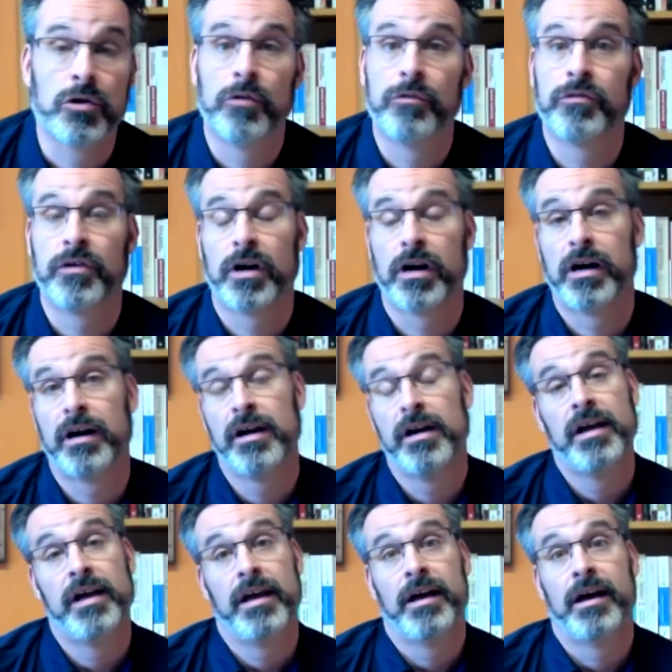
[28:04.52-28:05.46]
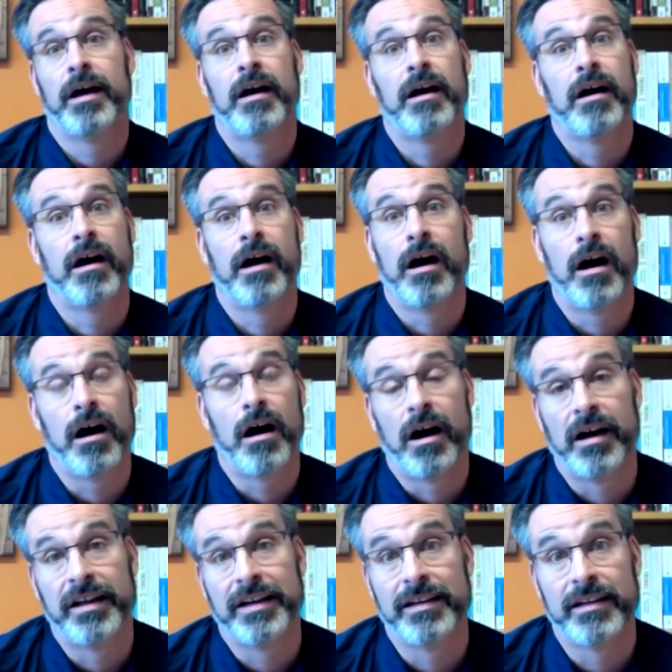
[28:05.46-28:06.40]
far
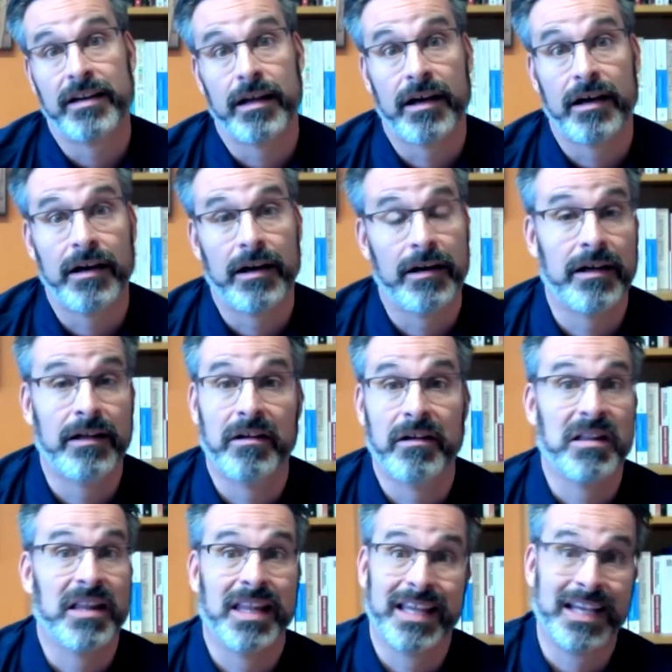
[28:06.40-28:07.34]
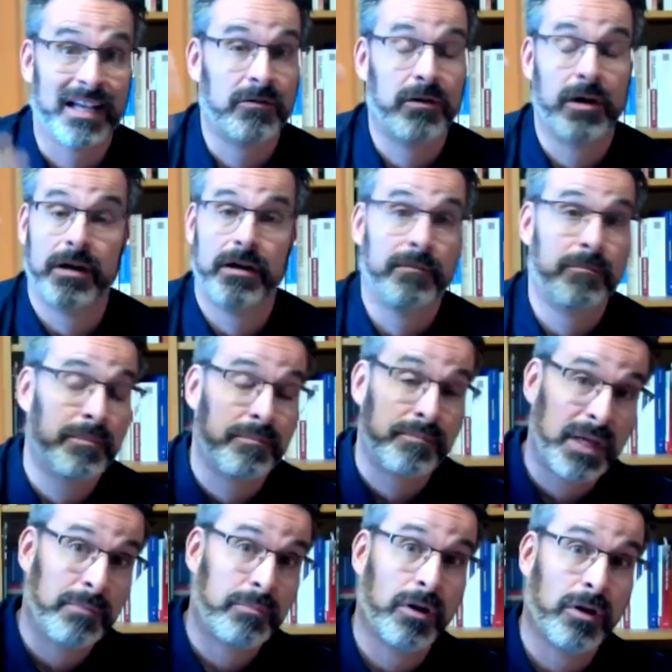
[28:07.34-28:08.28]
on
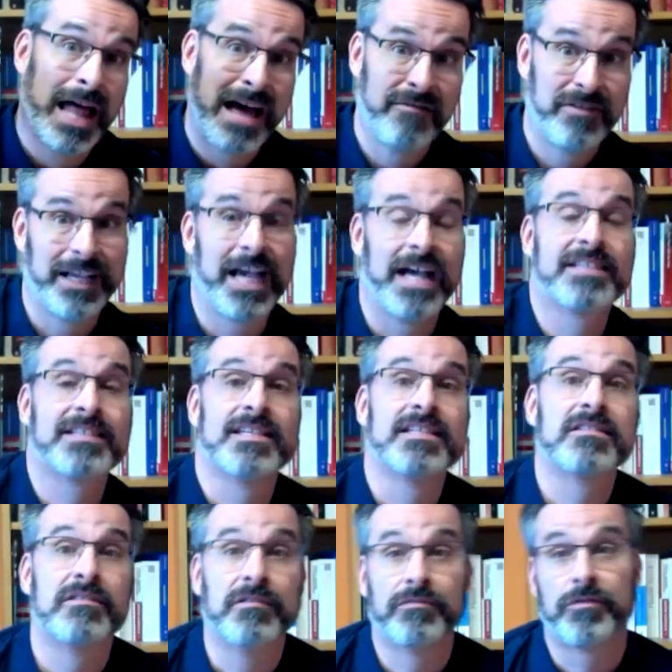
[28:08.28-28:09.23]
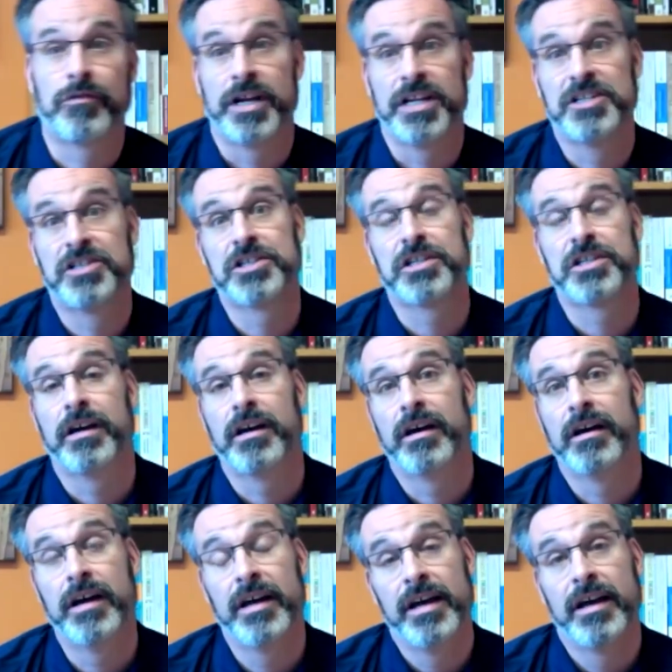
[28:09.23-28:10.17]
people having access to French
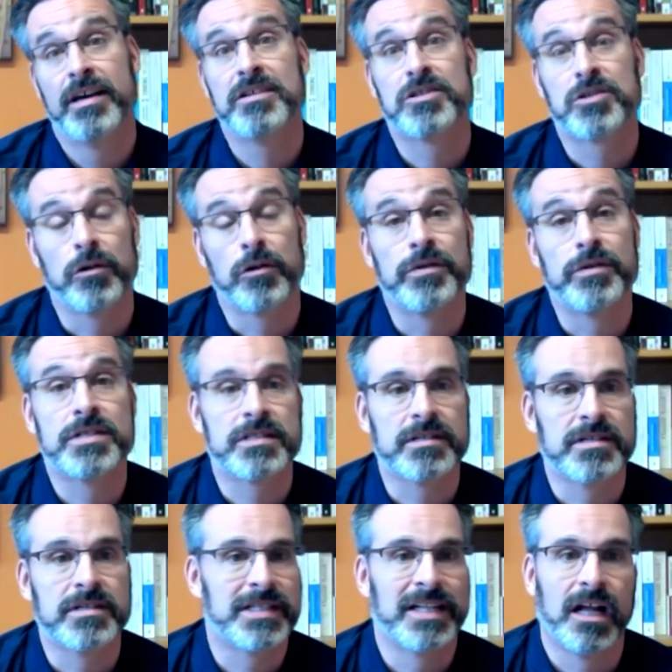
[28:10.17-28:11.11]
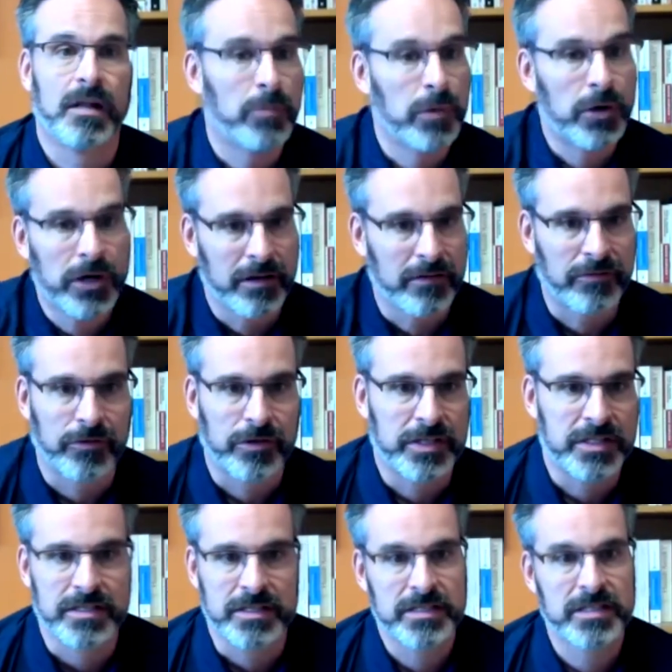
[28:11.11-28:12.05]
services in Alberta, for
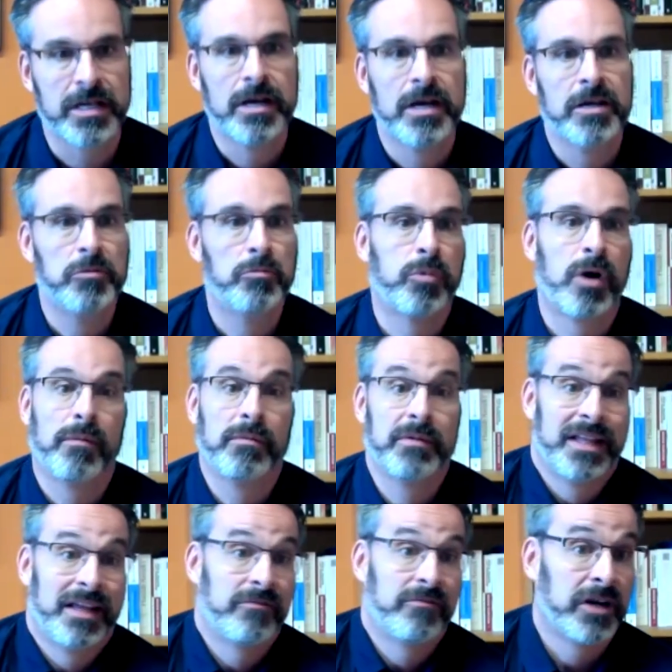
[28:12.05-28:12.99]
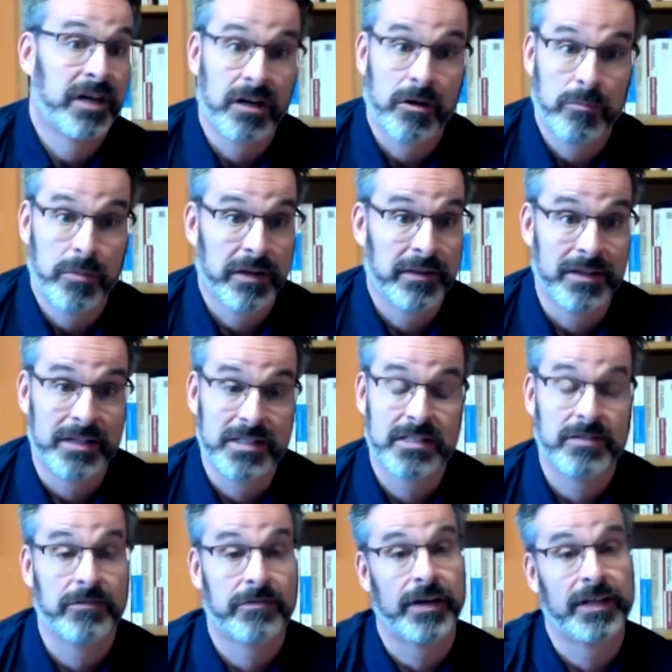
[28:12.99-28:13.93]
instance? You probably never hear about this.
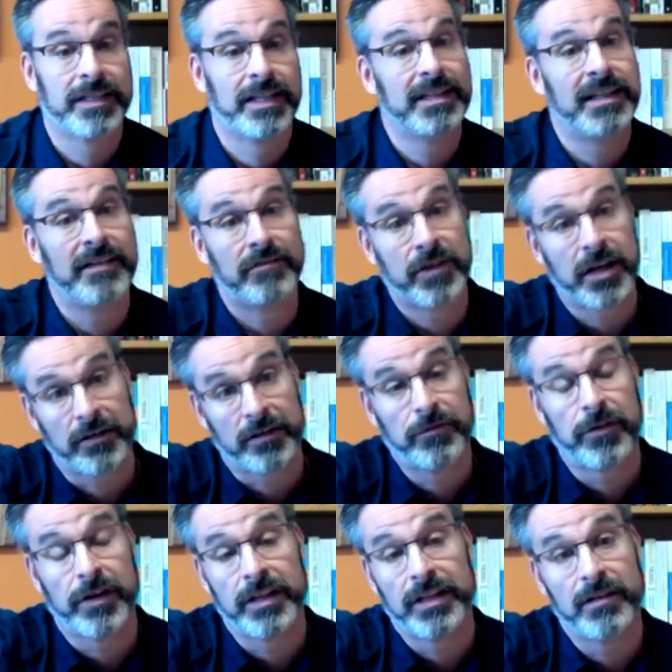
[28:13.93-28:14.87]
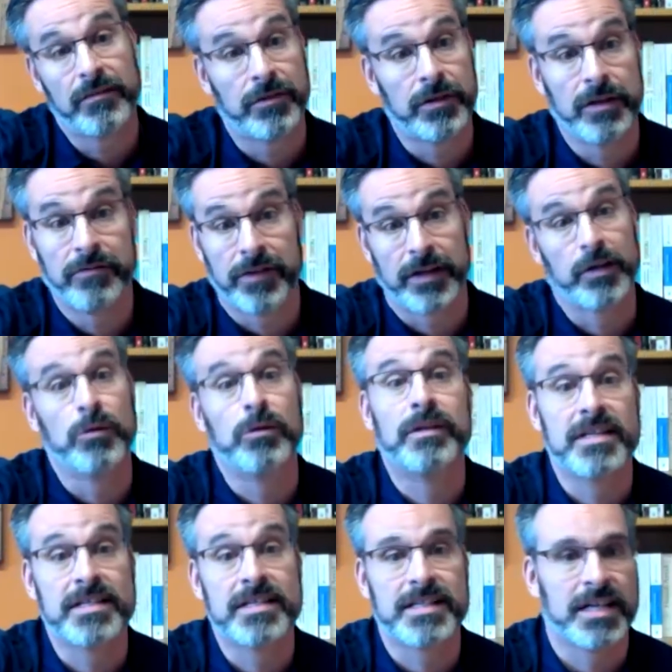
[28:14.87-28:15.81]
The fact that they've cut funding for the
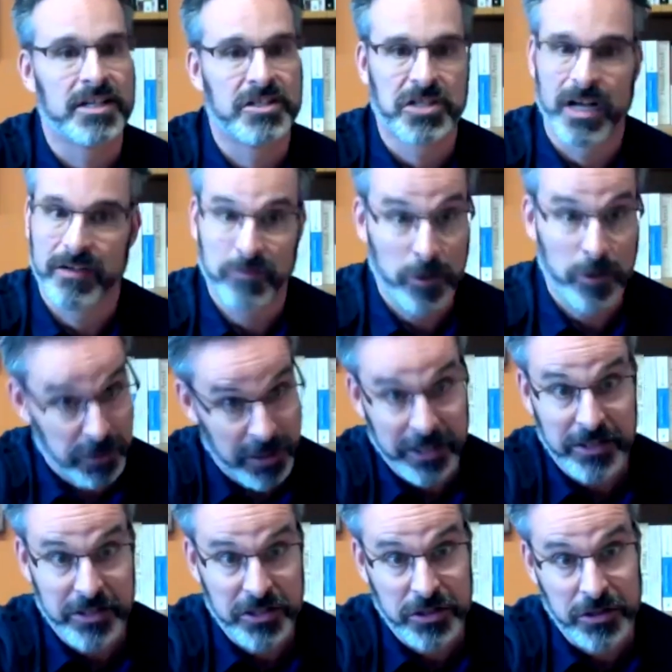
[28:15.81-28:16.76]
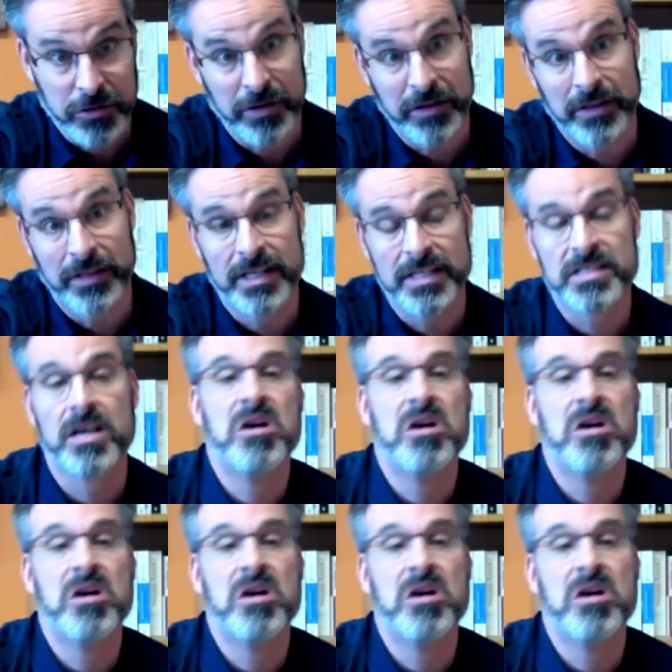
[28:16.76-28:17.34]
Faculté Saint-Jean. Have you done a show on this?